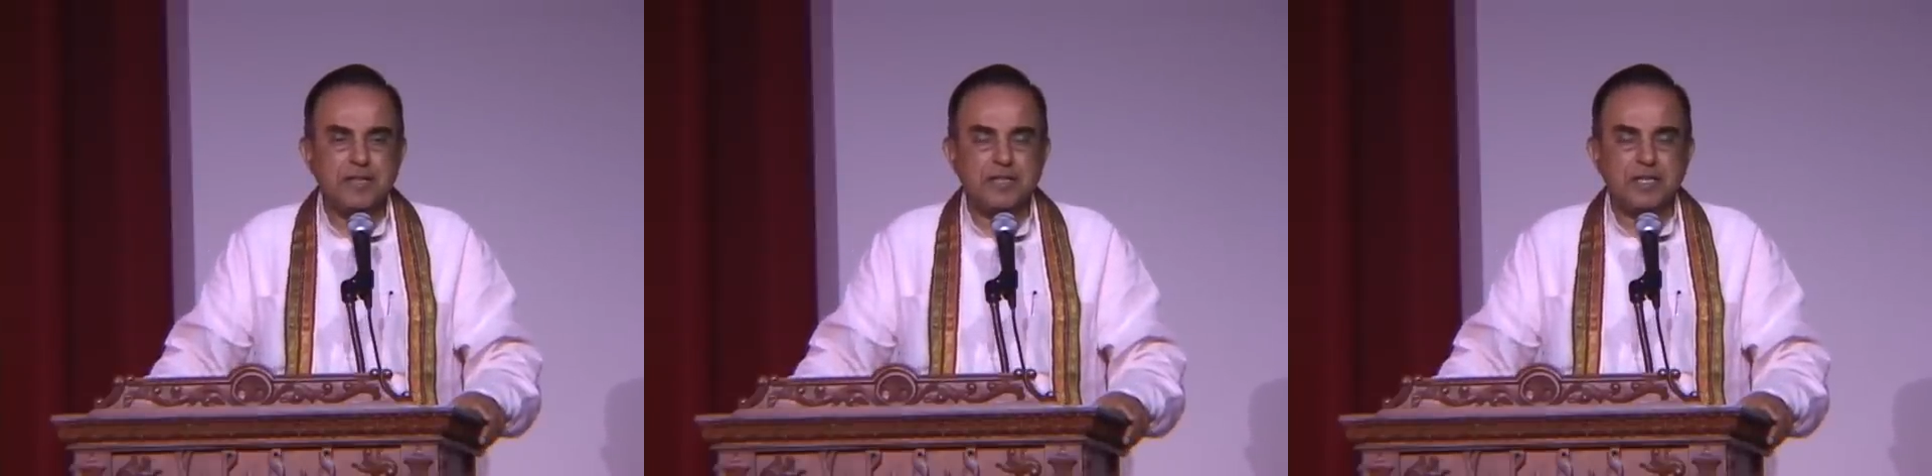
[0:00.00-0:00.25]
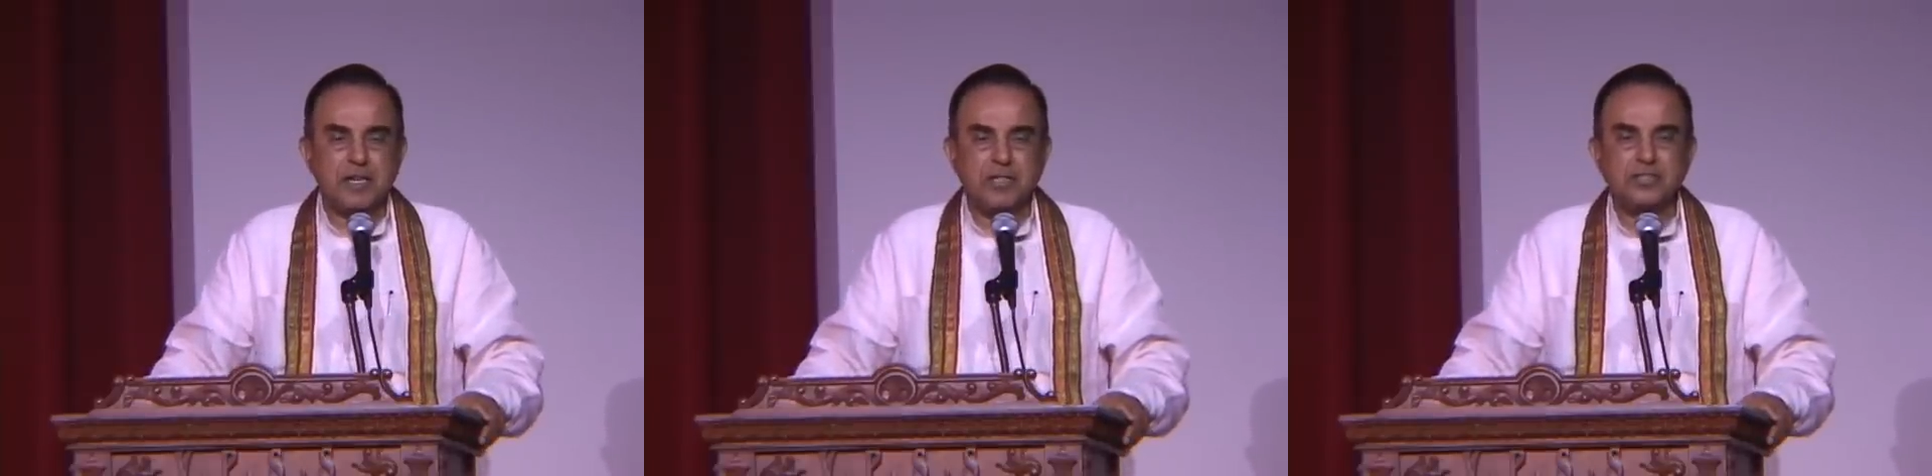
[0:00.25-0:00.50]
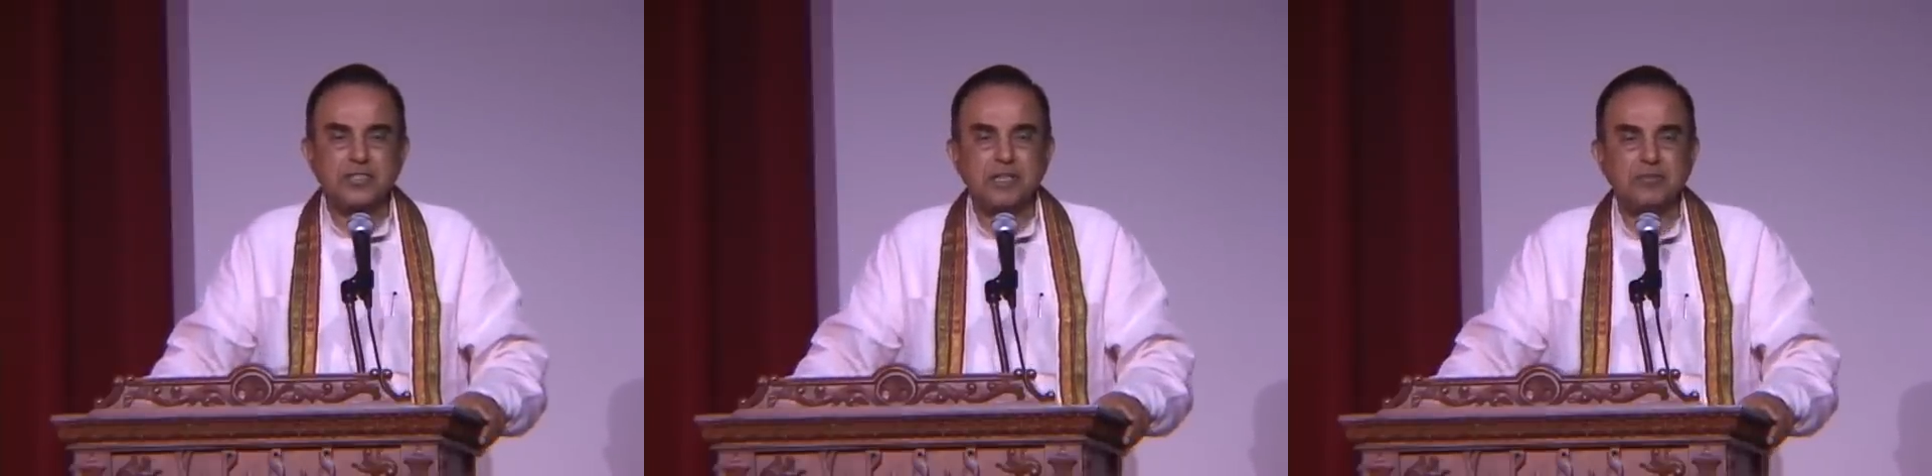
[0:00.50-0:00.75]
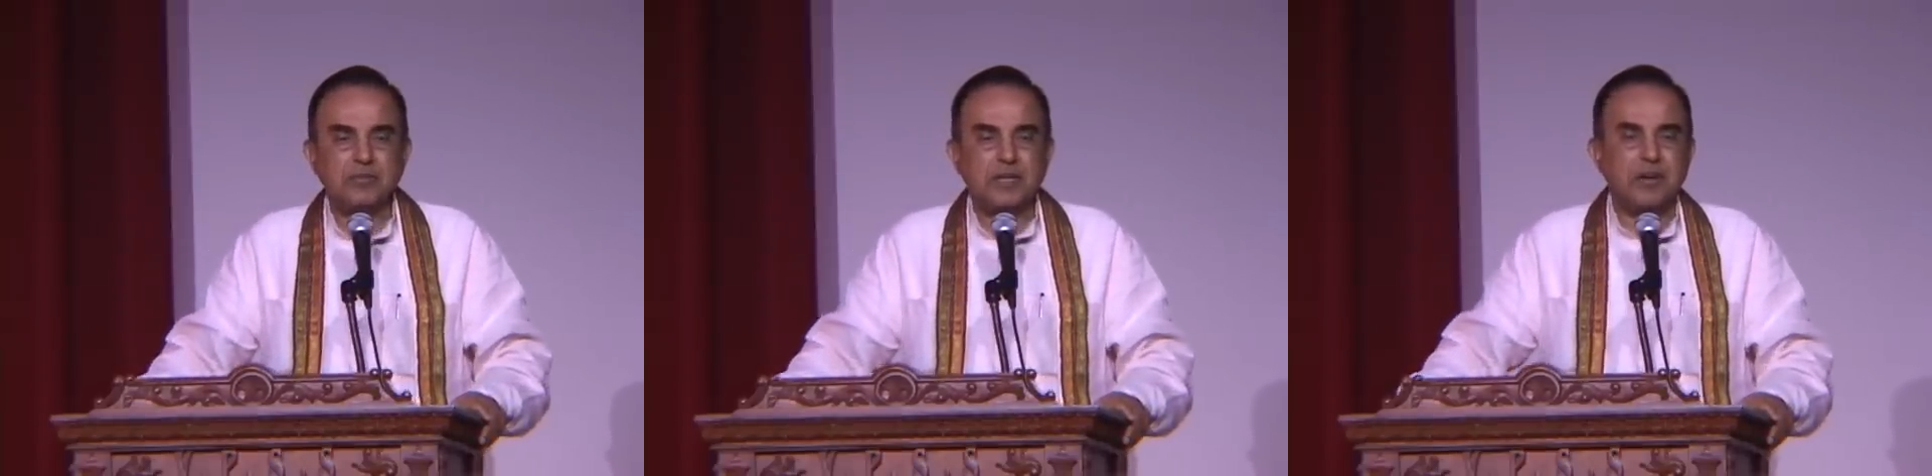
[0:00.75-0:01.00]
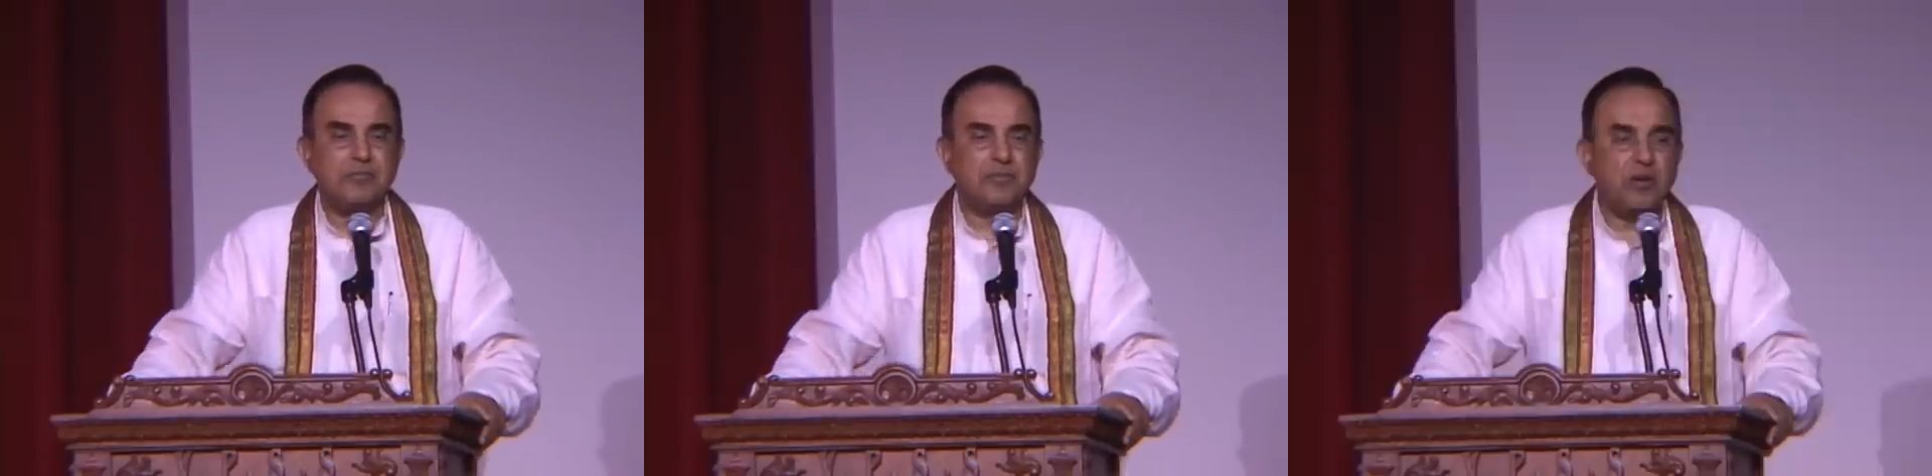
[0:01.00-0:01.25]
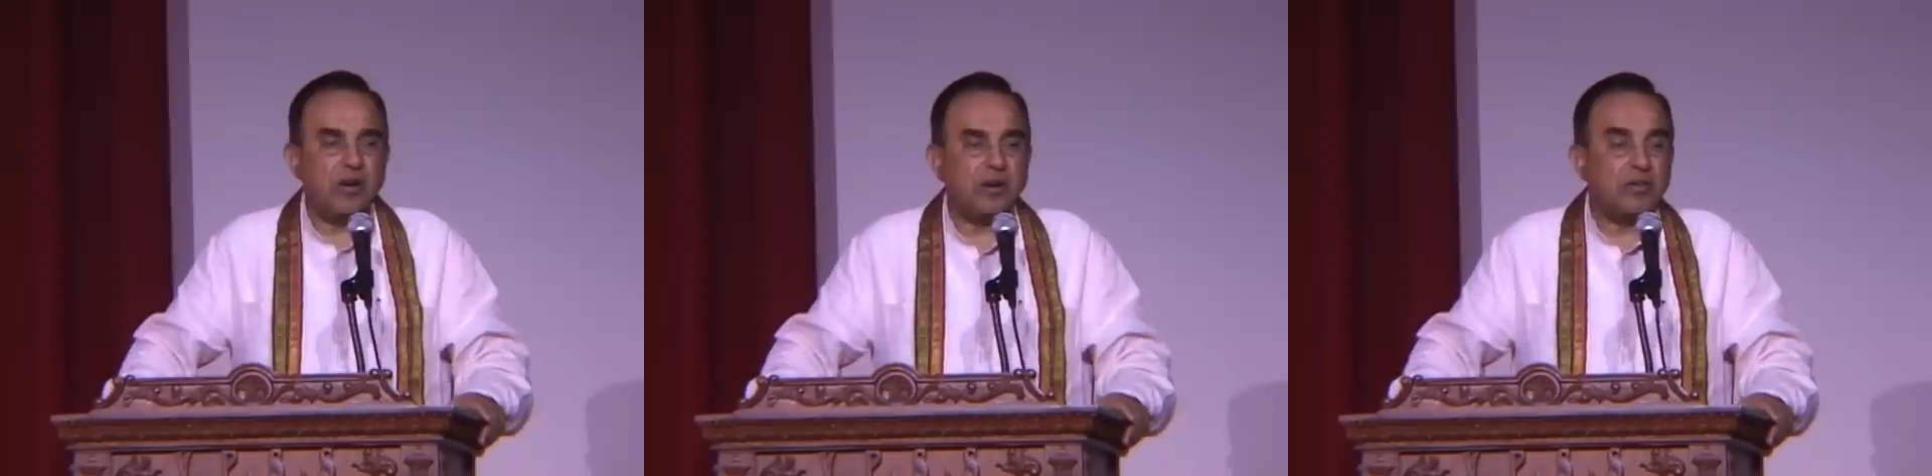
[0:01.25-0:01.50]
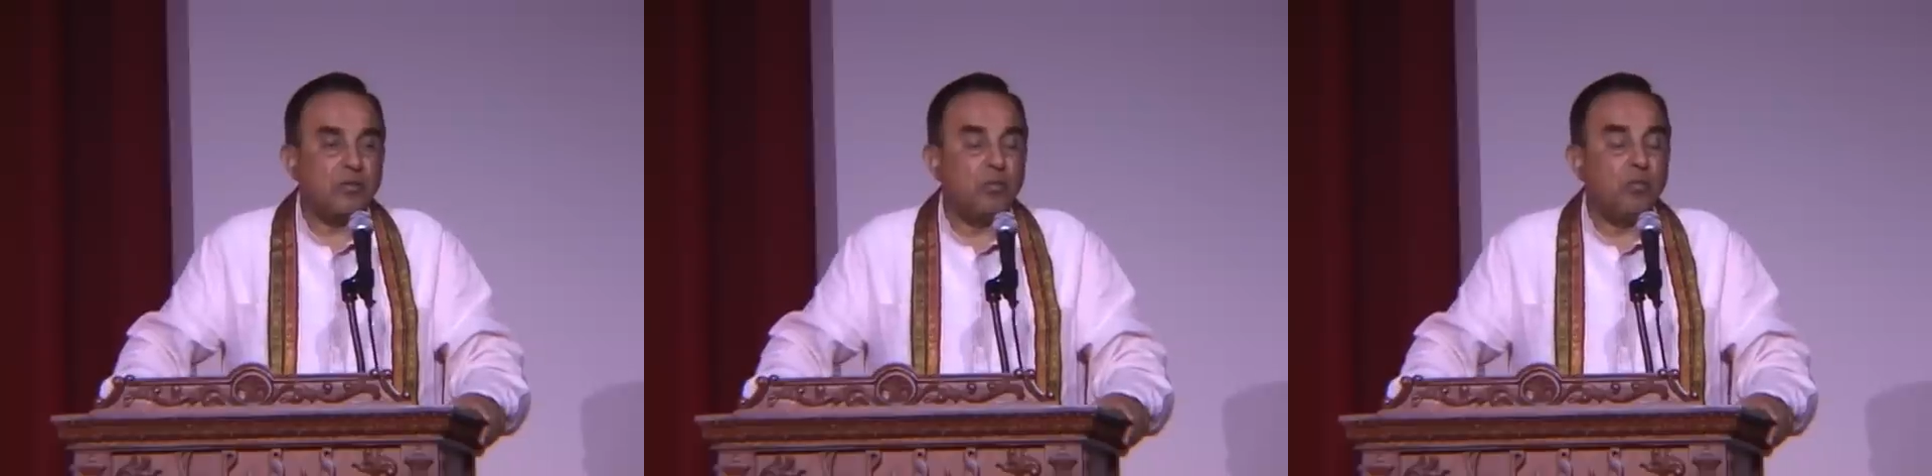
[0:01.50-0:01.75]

the country would have got